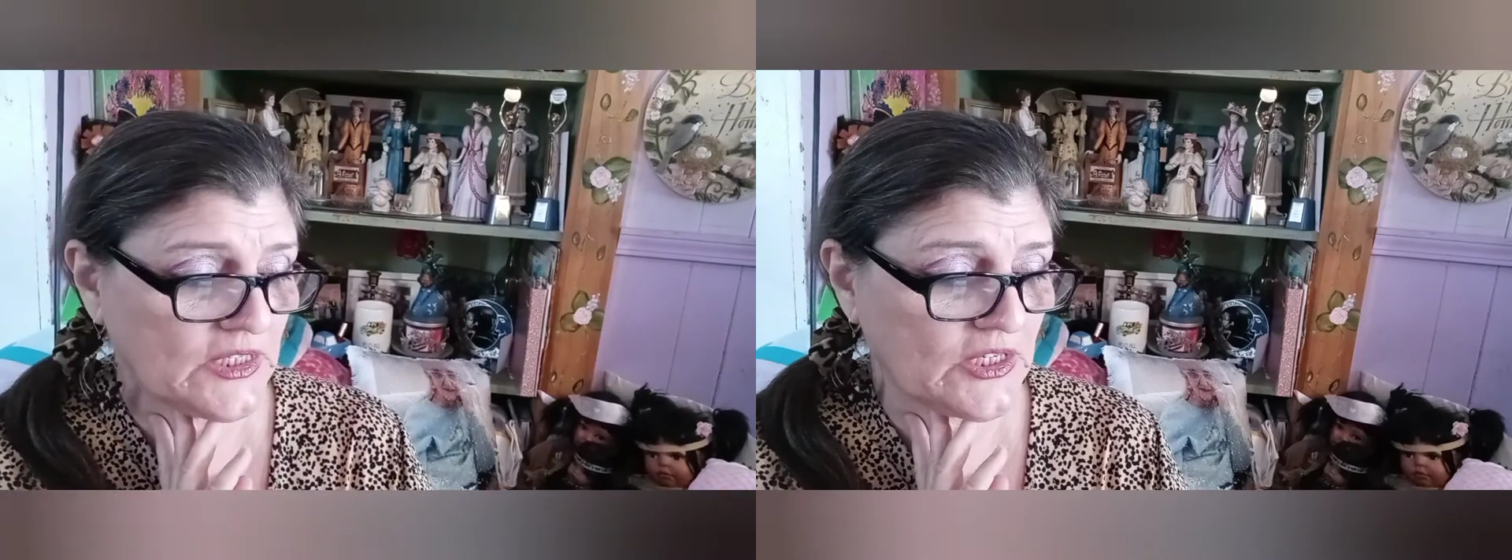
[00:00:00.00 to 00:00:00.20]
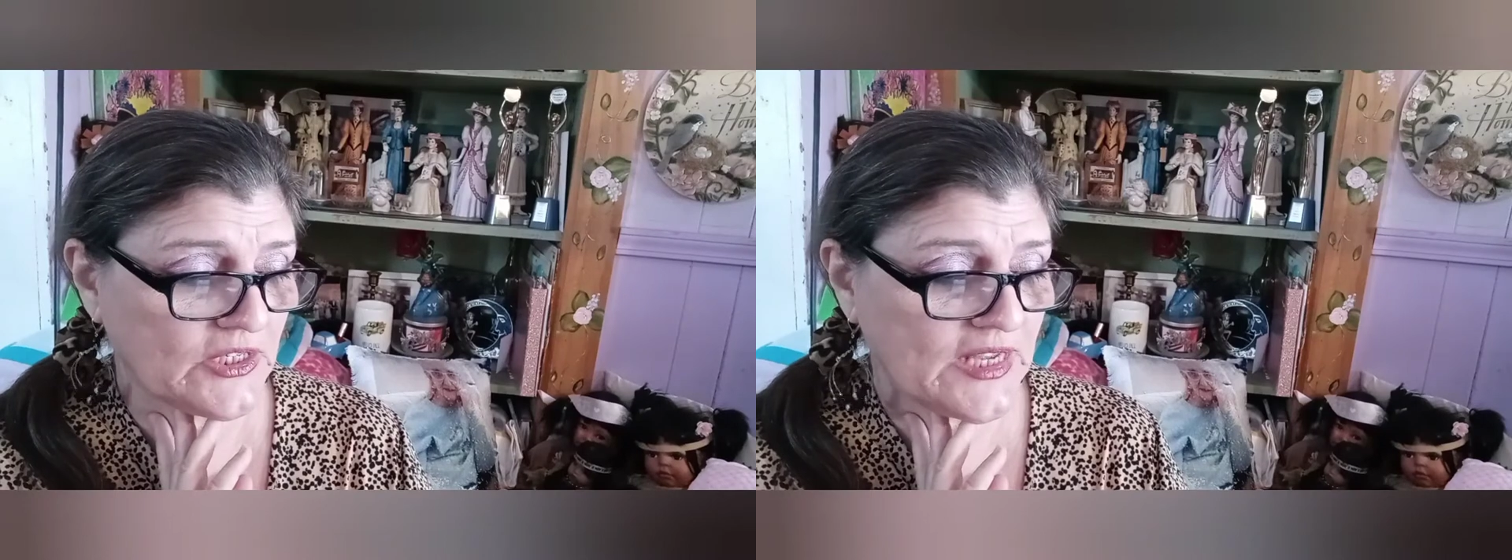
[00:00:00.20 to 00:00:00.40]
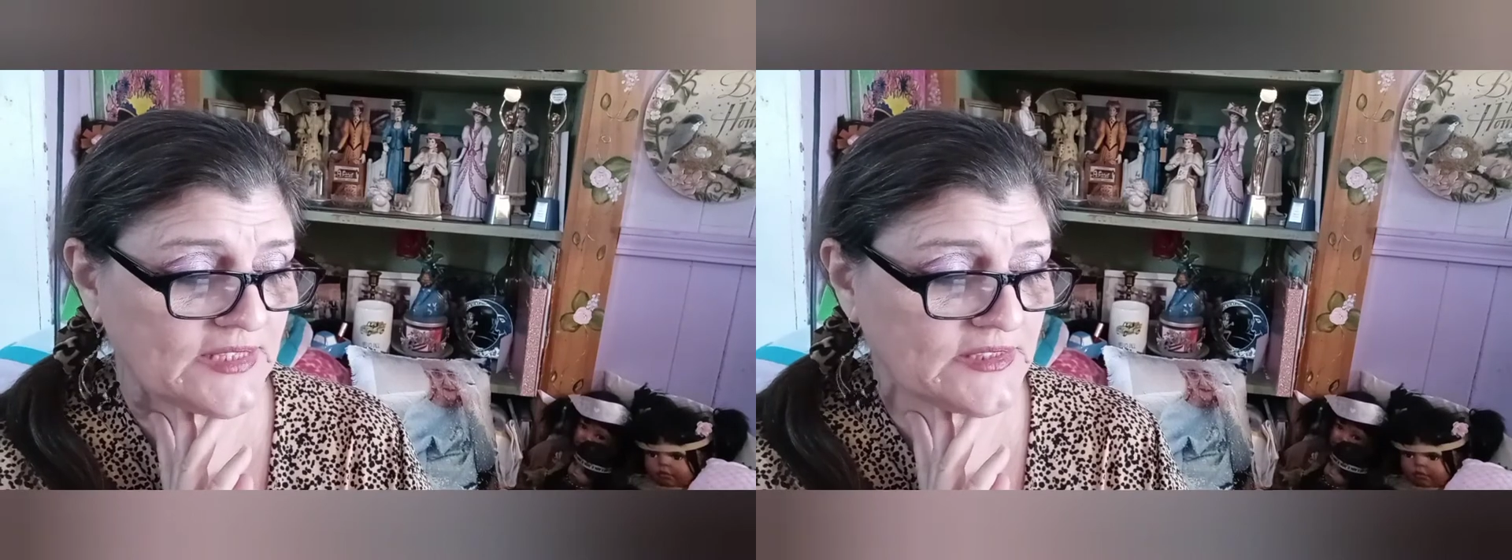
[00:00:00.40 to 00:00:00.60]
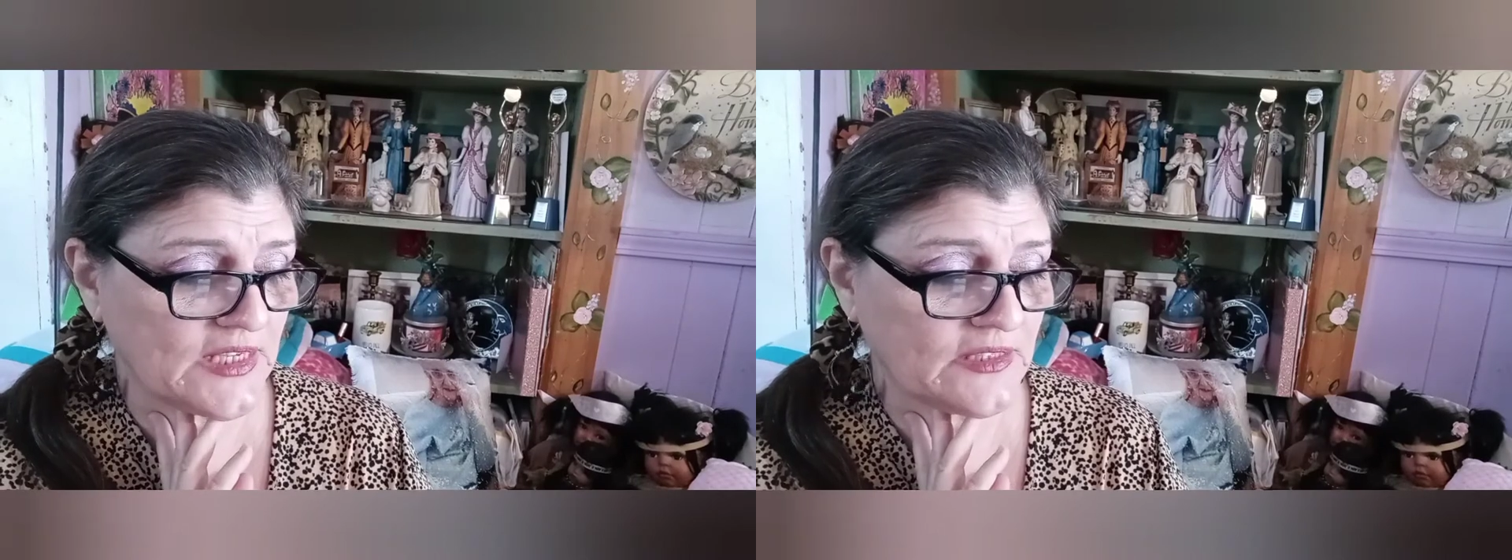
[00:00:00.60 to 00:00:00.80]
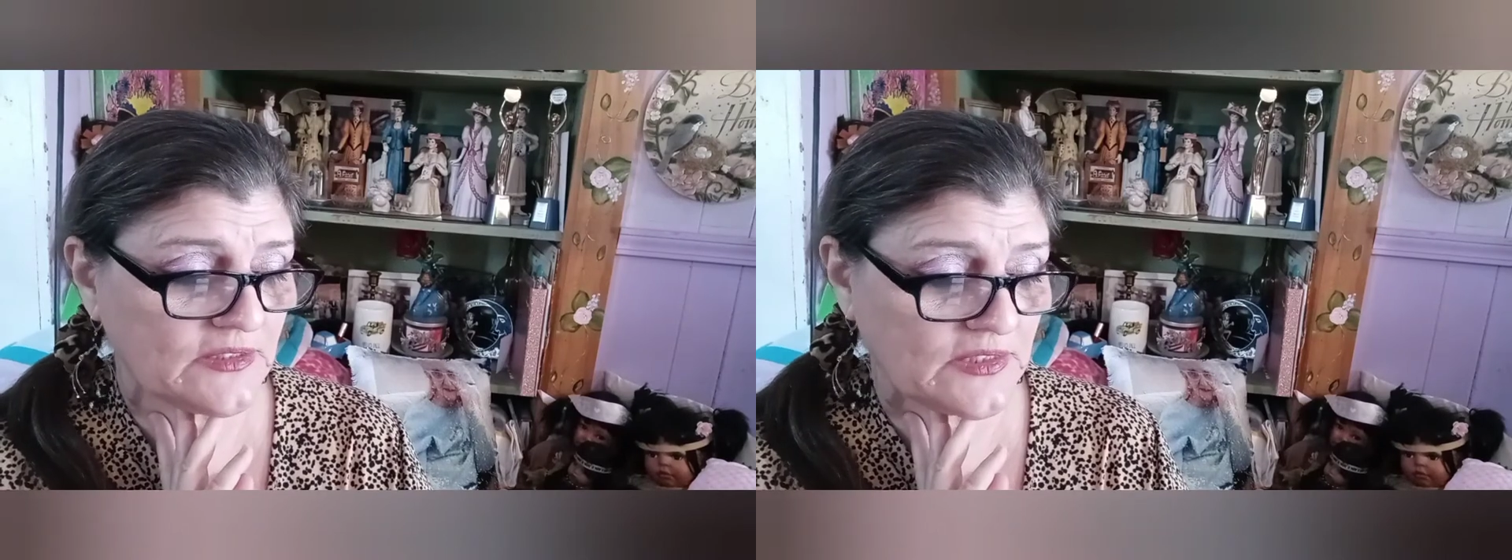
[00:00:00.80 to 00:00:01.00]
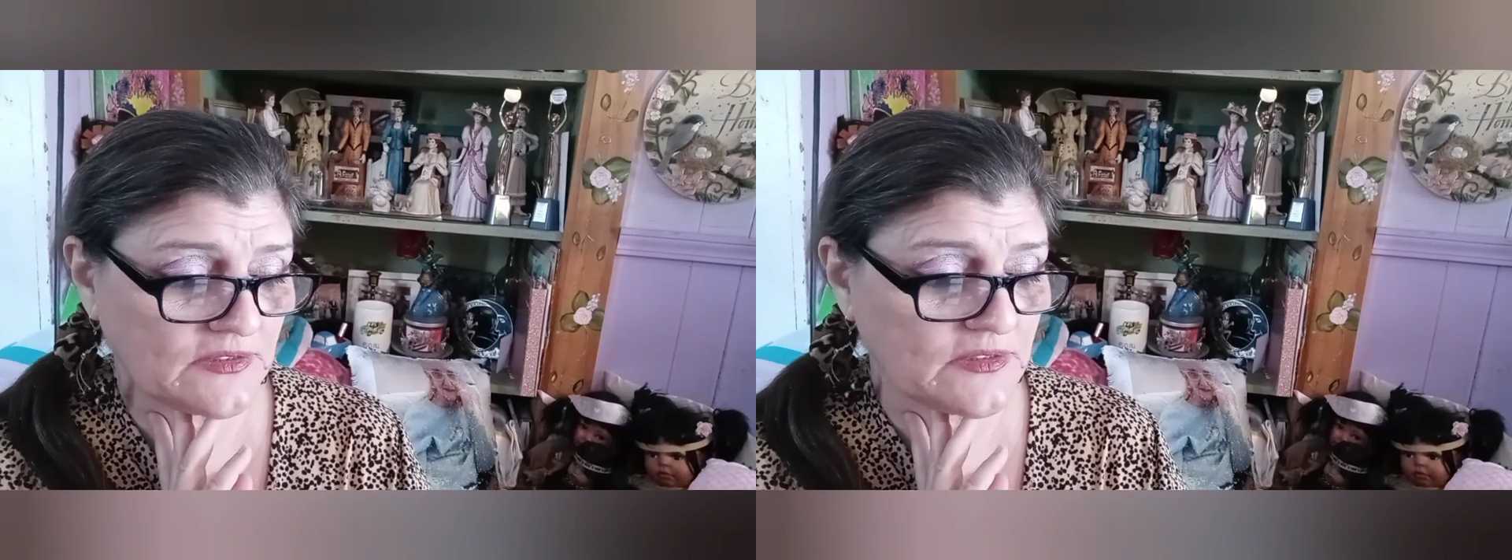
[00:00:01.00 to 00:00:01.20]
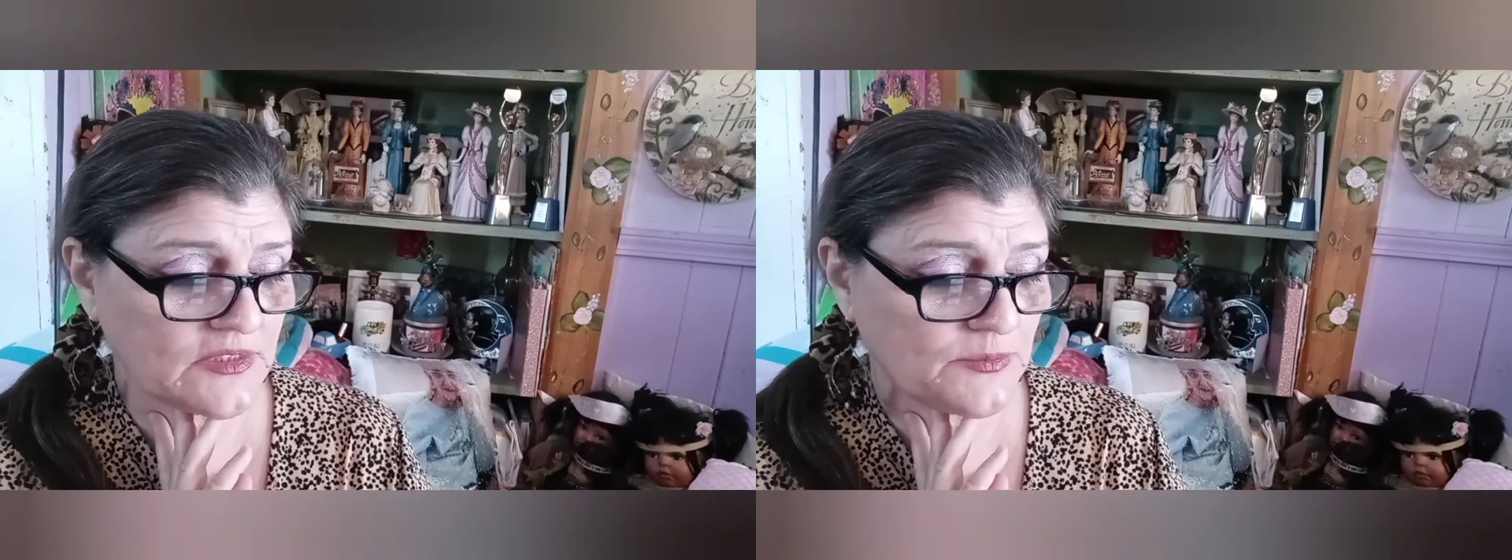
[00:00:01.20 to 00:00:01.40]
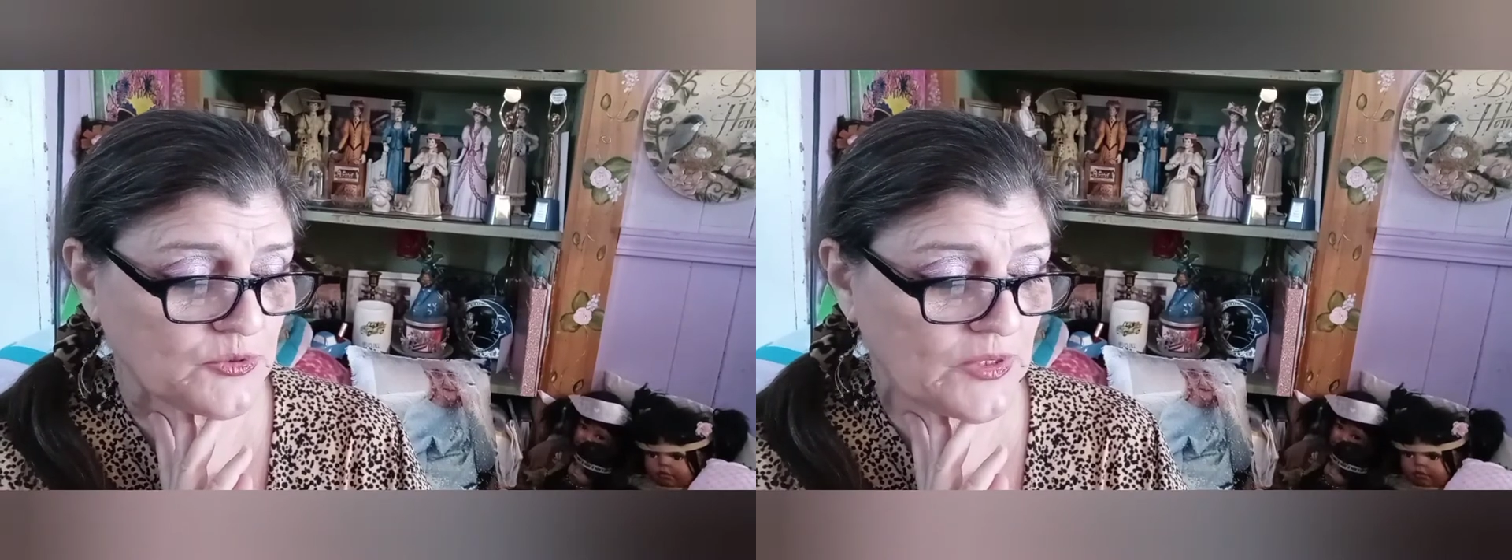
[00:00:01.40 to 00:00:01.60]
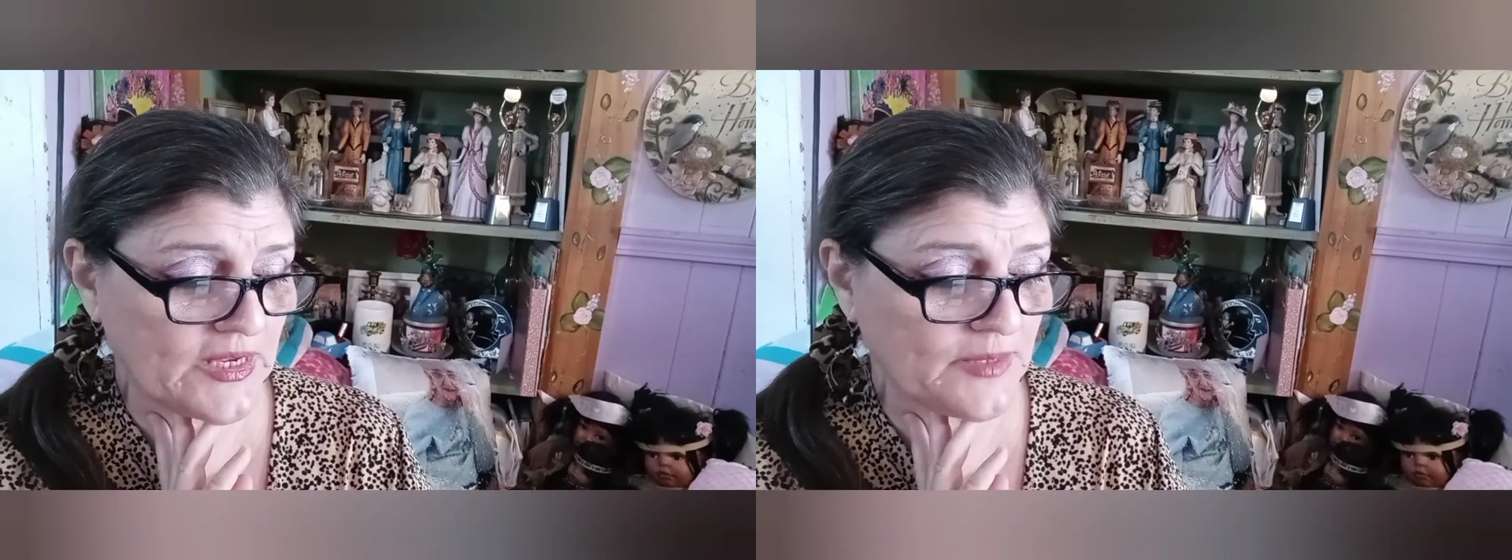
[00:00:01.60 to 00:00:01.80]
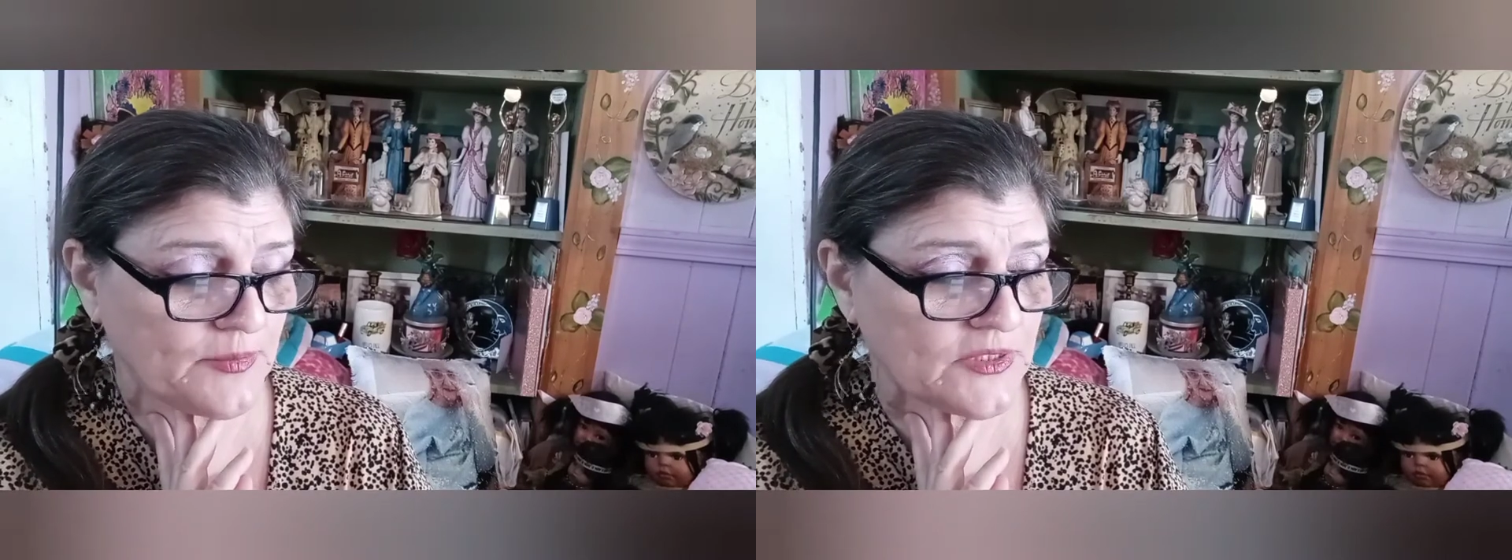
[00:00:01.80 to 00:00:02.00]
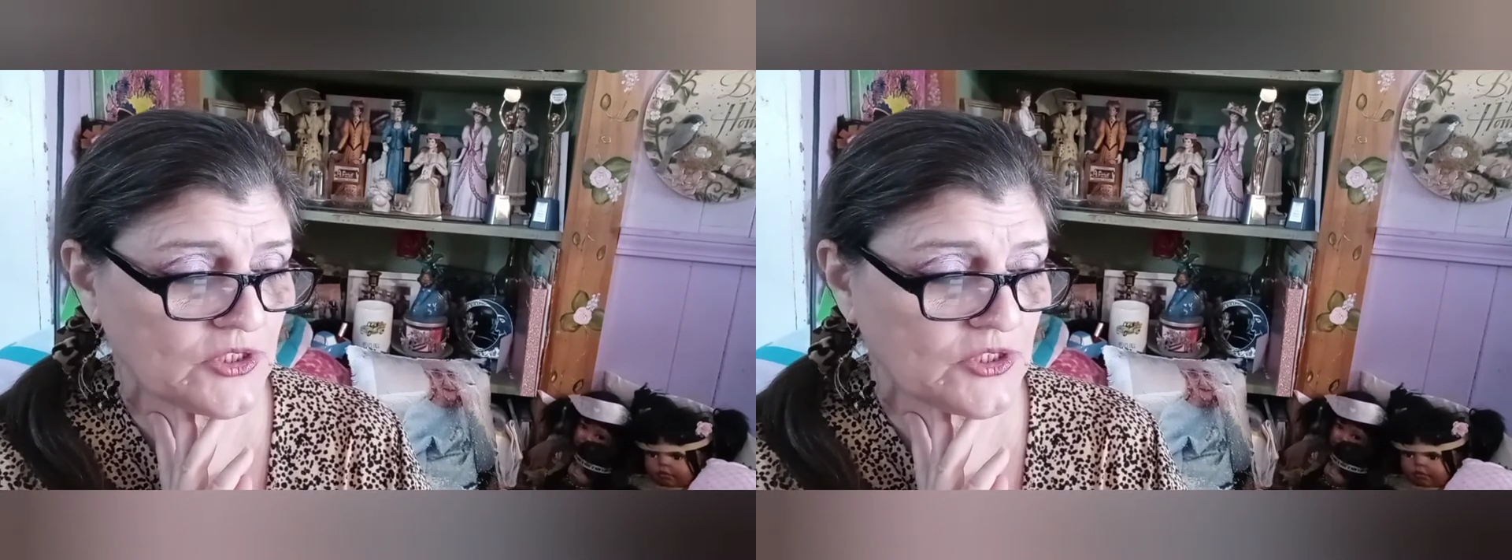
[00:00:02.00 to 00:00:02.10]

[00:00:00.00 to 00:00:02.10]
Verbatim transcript: her content then subscribe